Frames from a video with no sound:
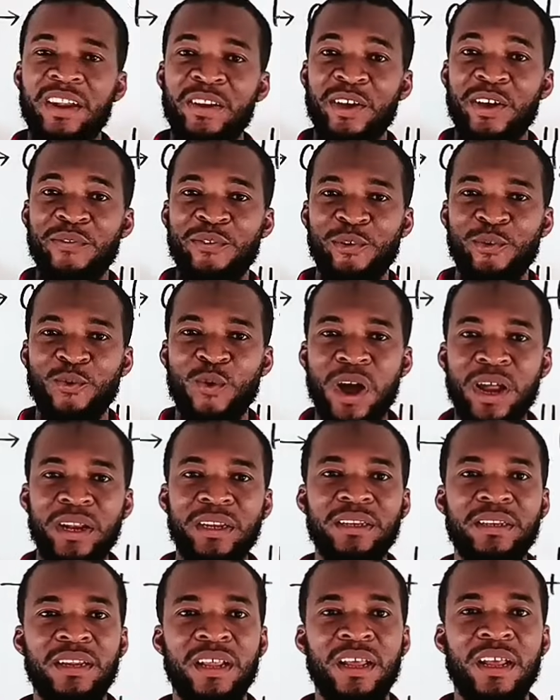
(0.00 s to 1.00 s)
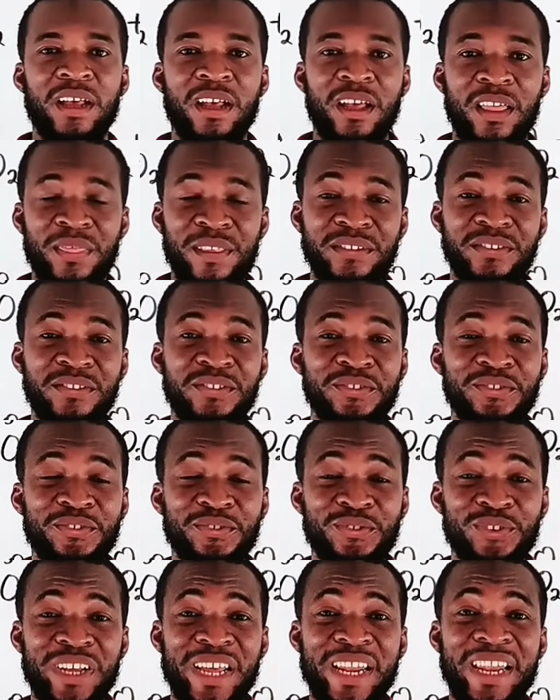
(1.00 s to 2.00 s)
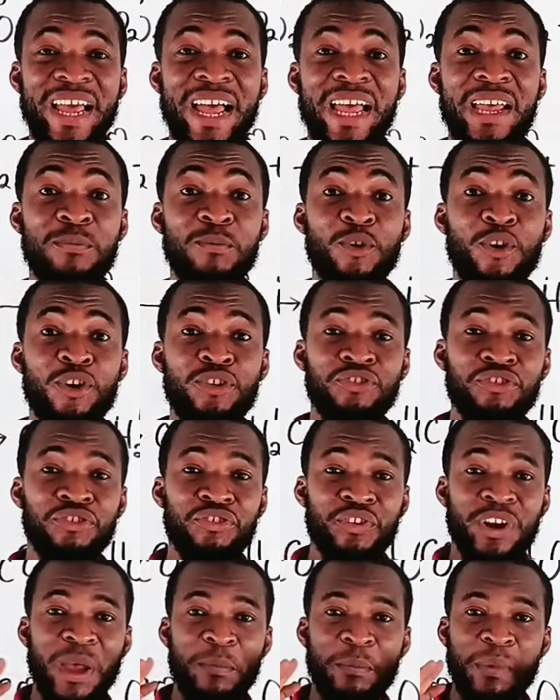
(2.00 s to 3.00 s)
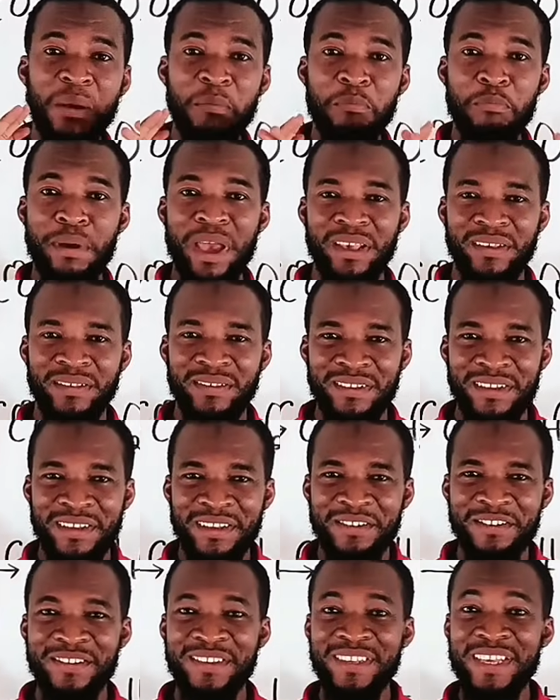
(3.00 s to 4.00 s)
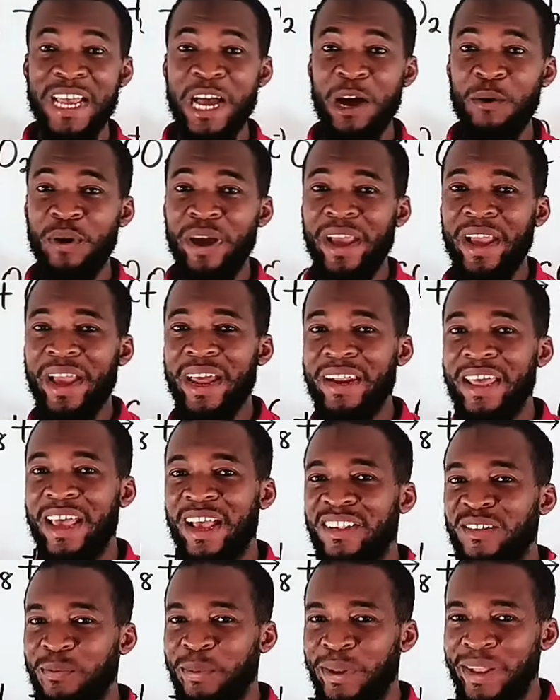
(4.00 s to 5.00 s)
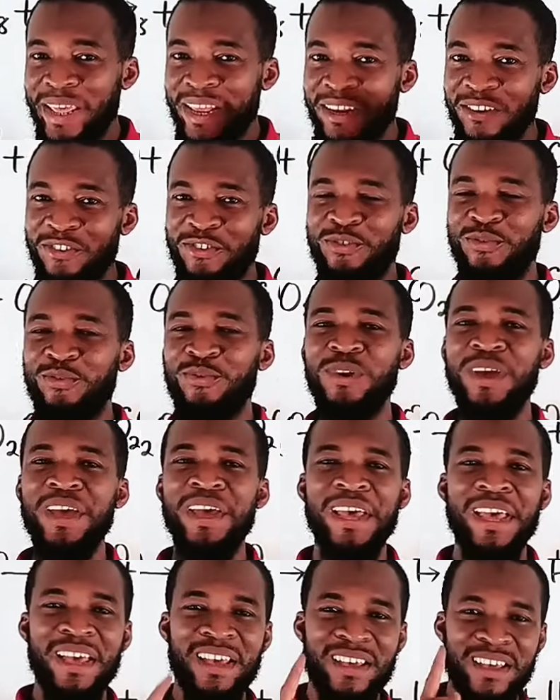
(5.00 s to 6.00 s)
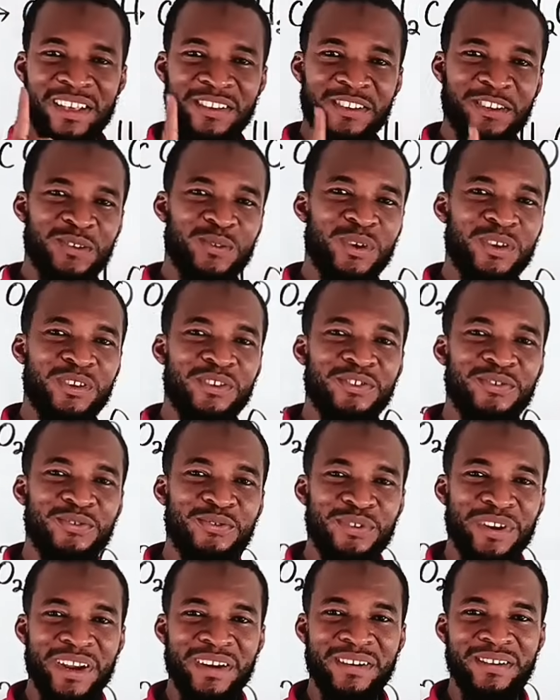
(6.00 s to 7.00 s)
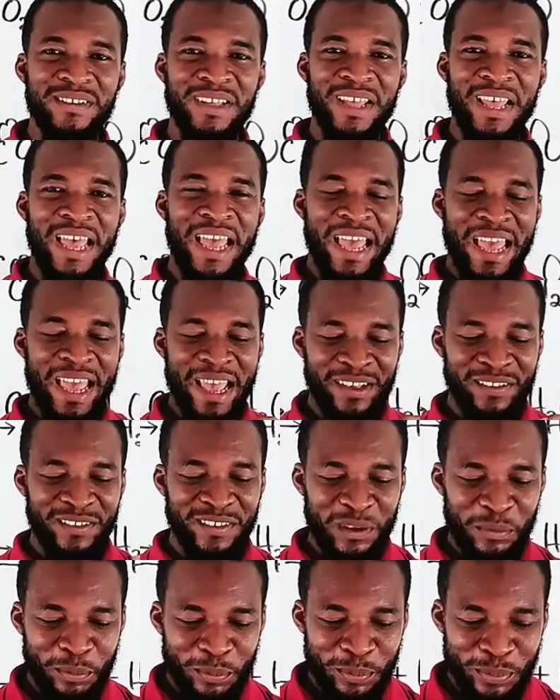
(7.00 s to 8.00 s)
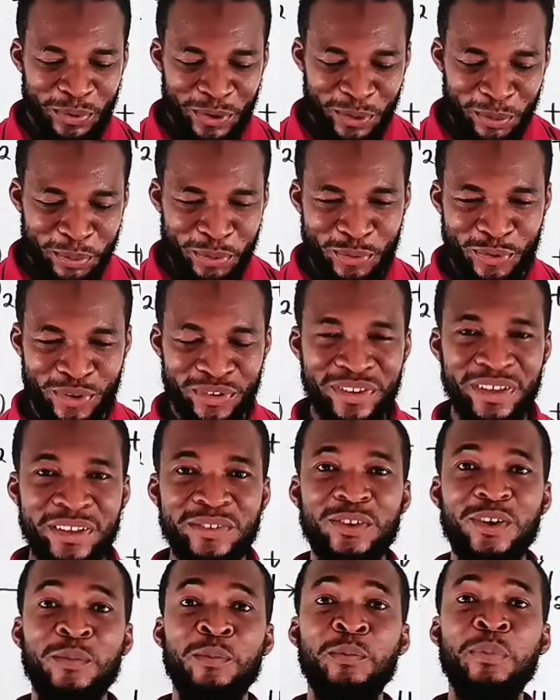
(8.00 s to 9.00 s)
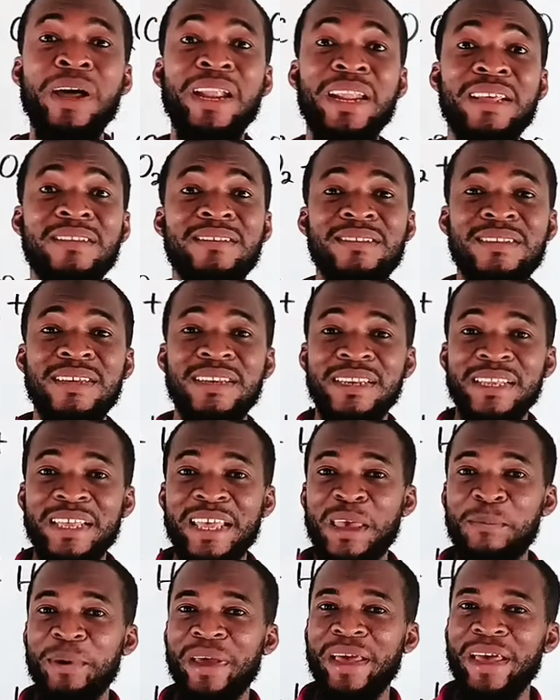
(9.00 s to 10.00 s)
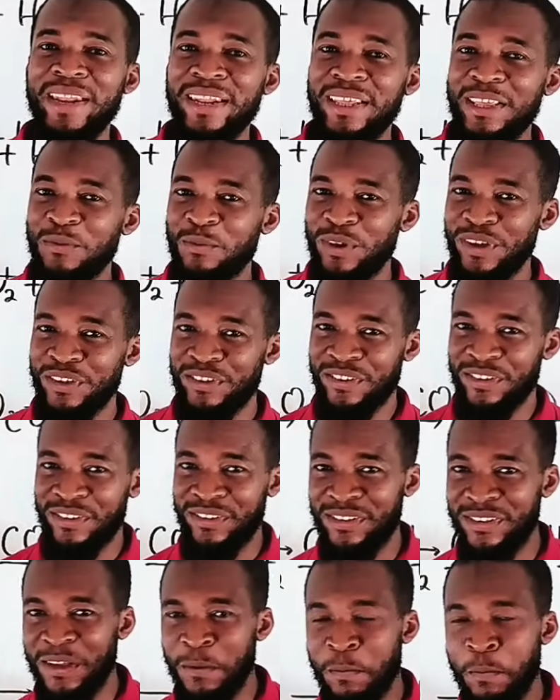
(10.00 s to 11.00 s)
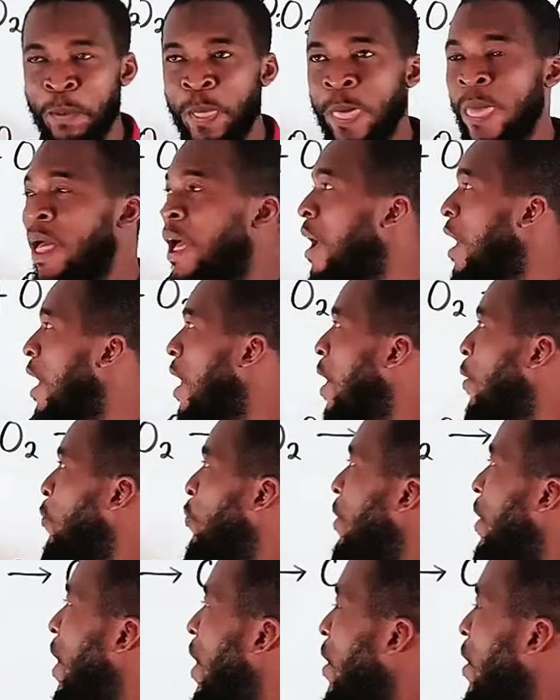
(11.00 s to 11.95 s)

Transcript: Hello everyone. In this tutorial, I am going to try my best to see how I can explain to SS1 students a simple process of balancing chemical equations. And we